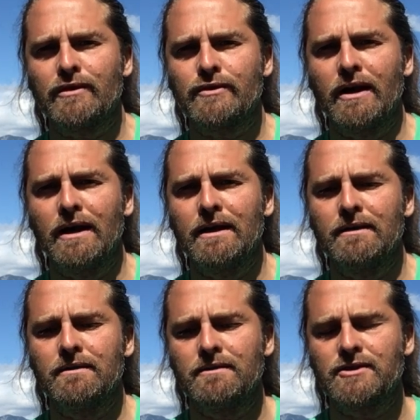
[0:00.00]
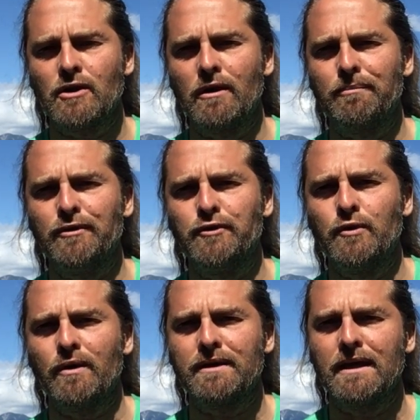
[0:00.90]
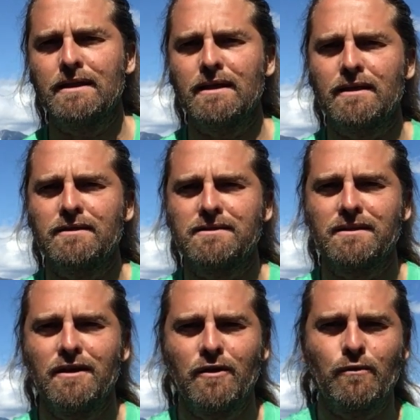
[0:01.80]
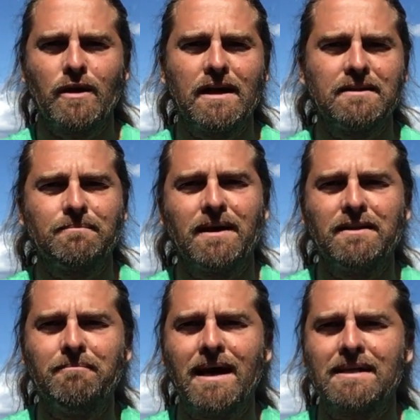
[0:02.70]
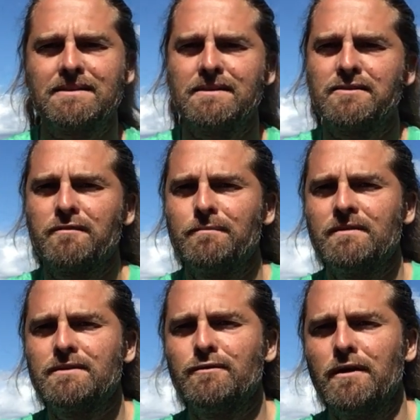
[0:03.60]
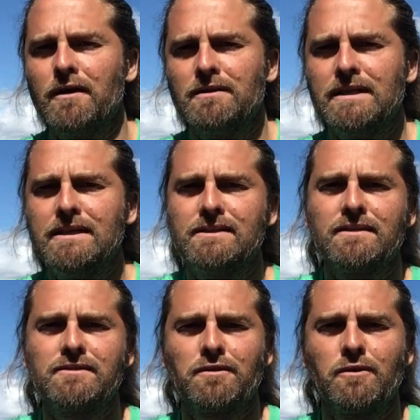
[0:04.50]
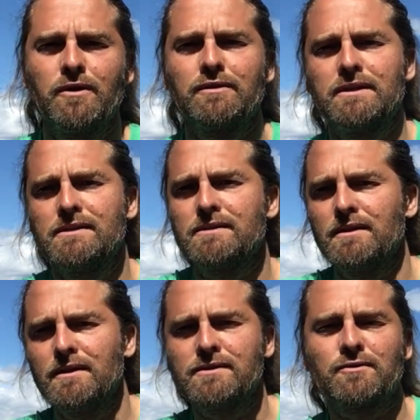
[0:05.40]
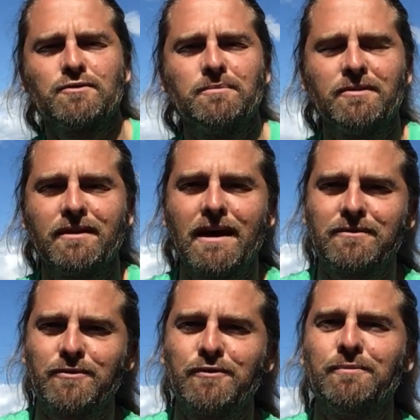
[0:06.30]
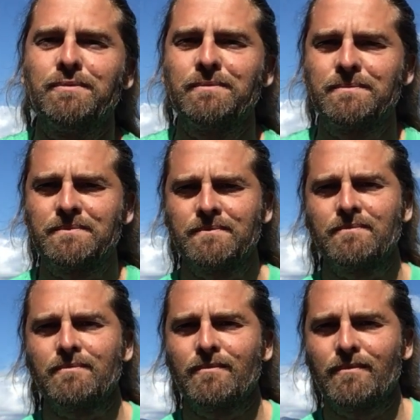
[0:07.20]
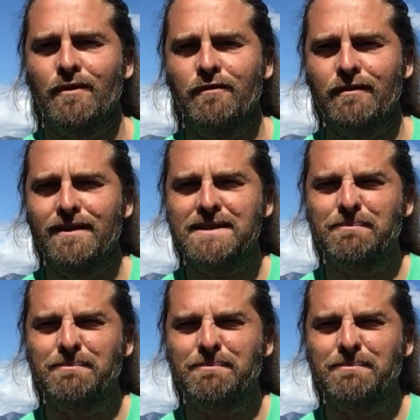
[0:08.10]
try and show up and do what they think is right by the masses, or to allegiance or loyalties to this group or that group, or for this